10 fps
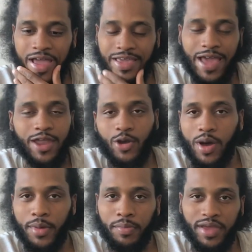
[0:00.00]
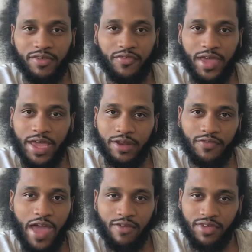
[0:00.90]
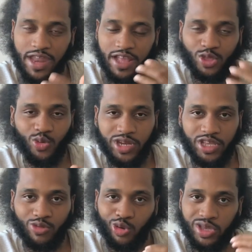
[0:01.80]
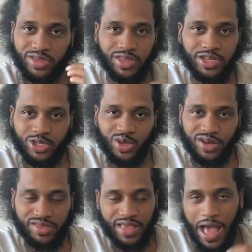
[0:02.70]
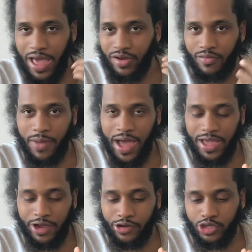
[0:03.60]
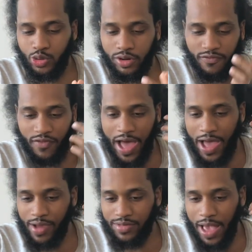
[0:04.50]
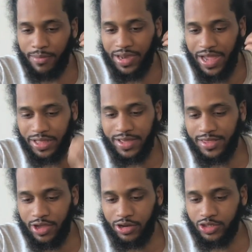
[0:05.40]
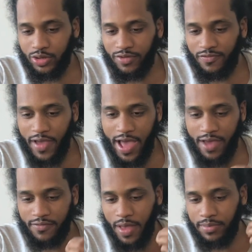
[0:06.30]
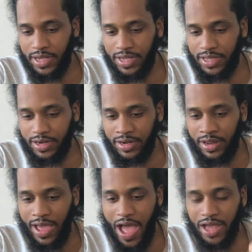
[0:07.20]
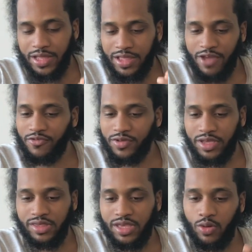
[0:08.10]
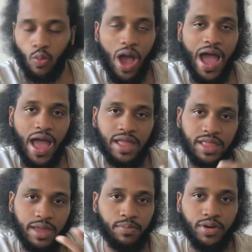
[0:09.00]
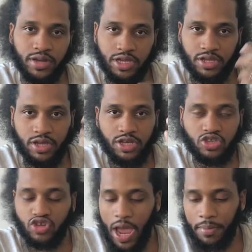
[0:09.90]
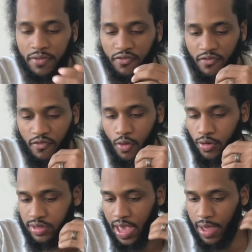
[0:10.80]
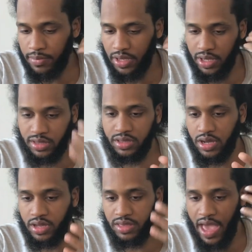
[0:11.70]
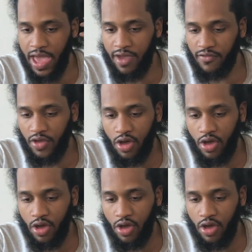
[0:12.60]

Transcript: y'all know I'm a big fan of having that 23 stitched on the side of my Air Jordan 5s. I mean, like this Air Jordan 5, I mean, I could definitely see why they put it dropping for fall time because it does have